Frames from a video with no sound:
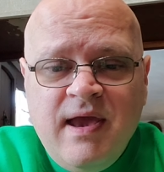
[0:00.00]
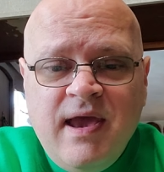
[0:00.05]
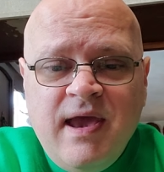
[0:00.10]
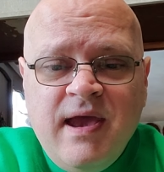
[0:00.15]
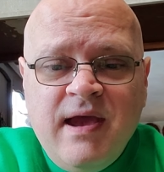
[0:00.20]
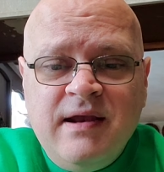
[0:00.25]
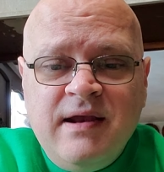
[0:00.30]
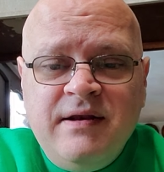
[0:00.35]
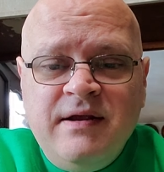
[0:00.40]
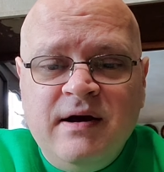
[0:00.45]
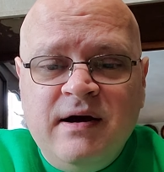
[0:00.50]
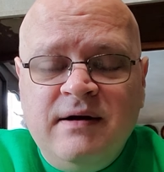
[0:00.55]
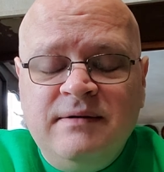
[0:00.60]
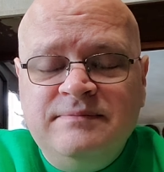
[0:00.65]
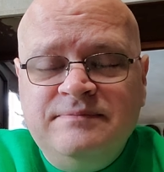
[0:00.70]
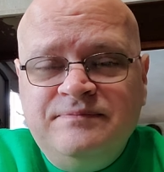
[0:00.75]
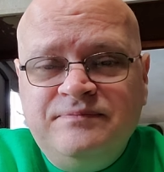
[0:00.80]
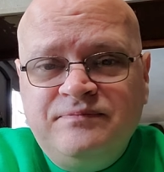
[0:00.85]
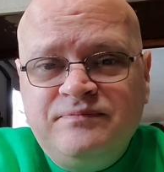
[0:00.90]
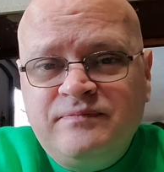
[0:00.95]
And uh,
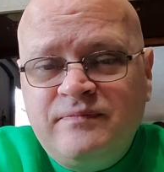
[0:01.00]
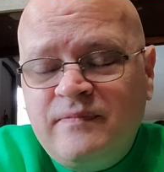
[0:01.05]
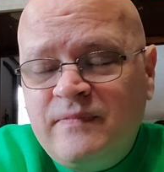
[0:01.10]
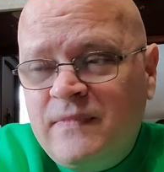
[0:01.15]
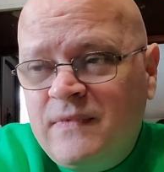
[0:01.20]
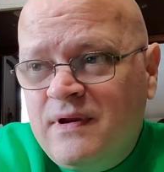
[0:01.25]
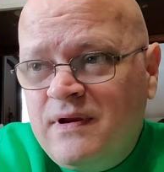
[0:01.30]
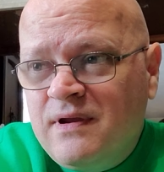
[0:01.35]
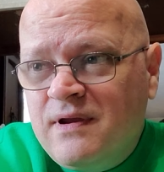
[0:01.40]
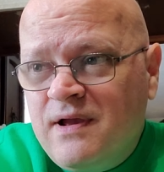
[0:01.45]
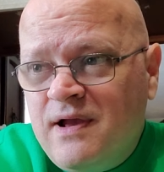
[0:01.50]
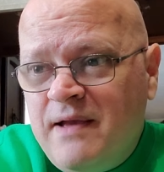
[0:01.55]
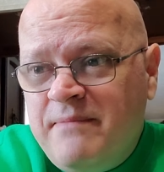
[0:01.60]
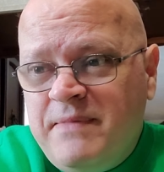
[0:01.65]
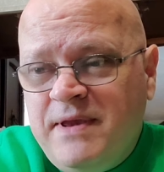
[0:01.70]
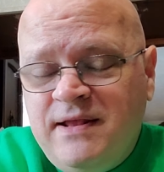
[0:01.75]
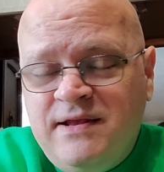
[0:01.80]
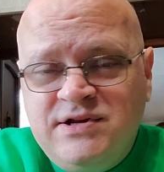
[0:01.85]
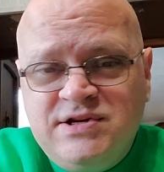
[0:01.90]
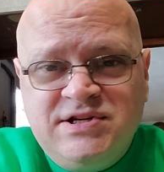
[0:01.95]
I
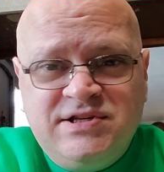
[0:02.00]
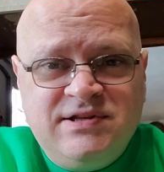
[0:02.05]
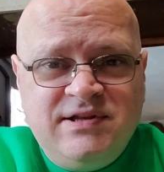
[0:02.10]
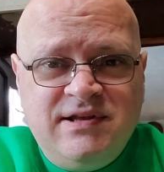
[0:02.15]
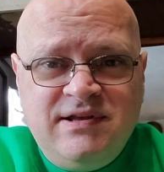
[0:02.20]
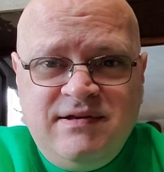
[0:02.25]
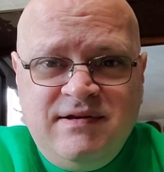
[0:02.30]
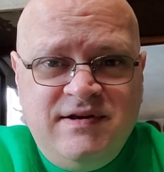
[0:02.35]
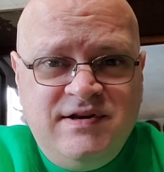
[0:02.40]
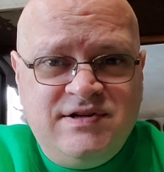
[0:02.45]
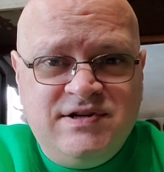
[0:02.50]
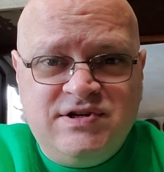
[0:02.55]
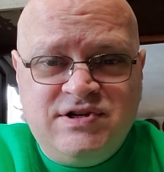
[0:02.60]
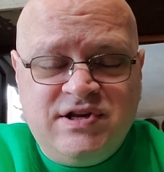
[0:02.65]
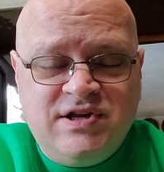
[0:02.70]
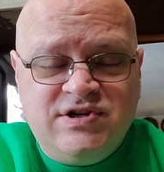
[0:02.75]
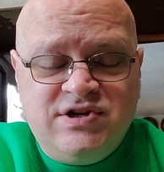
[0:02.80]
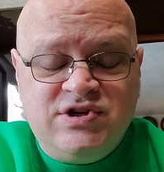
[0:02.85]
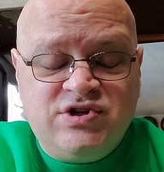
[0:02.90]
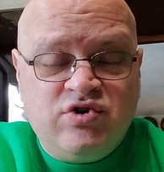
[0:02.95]
mean, he's,
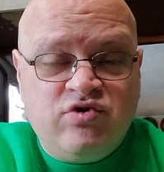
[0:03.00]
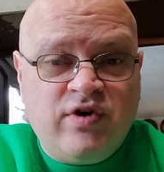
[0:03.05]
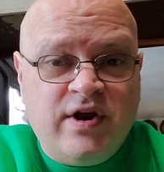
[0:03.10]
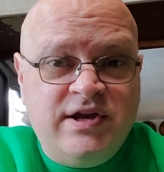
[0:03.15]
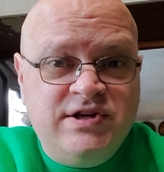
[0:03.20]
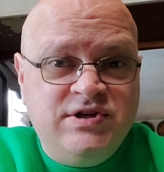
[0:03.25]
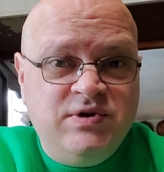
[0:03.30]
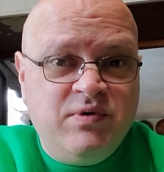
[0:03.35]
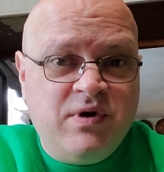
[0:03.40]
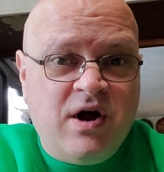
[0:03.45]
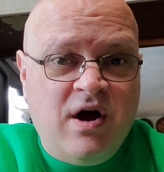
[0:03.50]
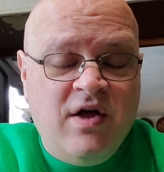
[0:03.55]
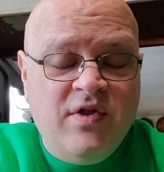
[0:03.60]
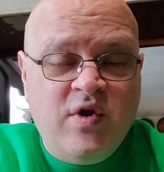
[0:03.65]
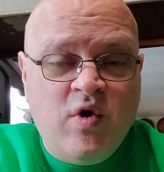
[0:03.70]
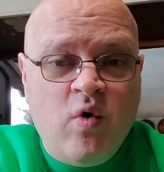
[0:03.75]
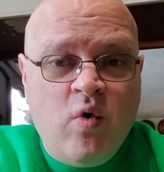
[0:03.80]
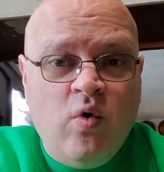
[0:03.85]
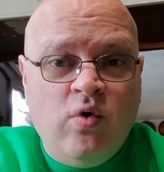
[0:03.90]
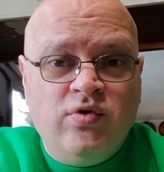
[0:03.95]
just it's just crazy with all
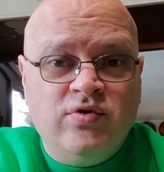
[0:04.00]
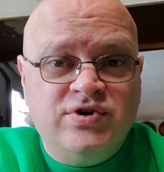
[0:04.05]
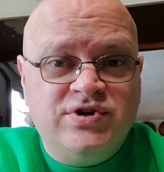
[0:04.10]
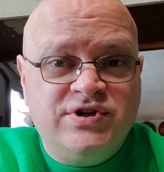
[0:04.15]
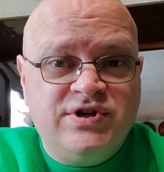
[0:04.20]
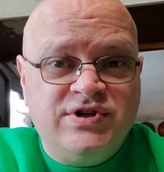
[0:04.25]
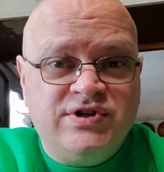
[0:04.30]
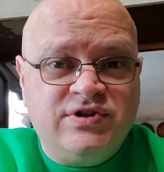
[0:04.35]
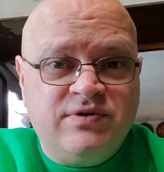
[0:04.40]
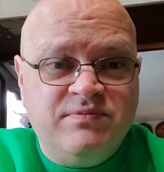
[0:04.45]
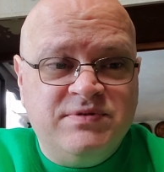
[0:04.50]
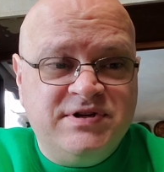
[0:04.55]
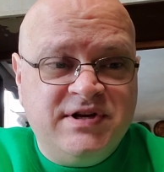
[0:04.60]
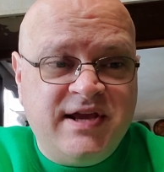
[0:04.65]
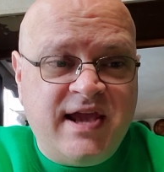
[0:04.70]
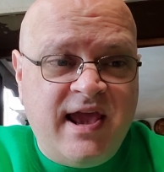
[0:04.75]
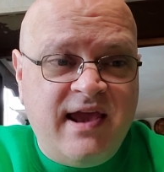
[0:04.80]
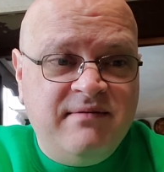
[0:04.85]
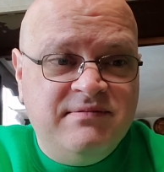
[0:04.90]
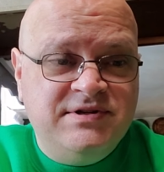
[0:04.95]
the older systems
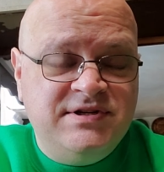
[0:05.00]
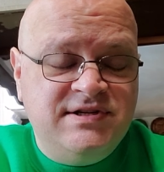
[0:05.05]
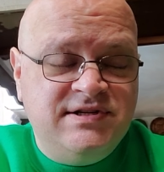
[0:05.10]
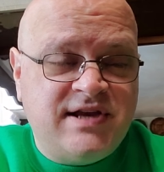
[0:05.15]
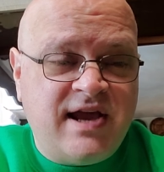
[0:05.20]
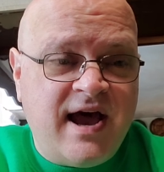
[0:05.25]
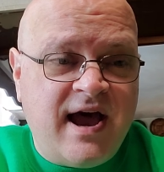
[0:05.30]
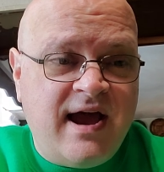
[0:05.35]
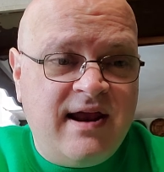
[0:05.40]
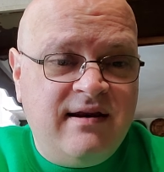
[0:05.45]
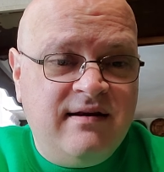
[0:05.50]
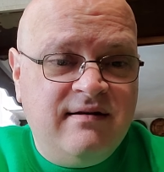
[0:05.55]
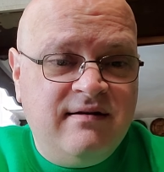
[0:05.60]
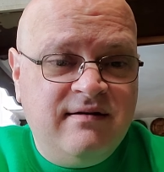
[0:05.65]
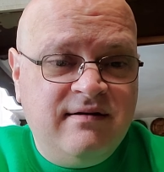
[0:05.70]
and games he's got.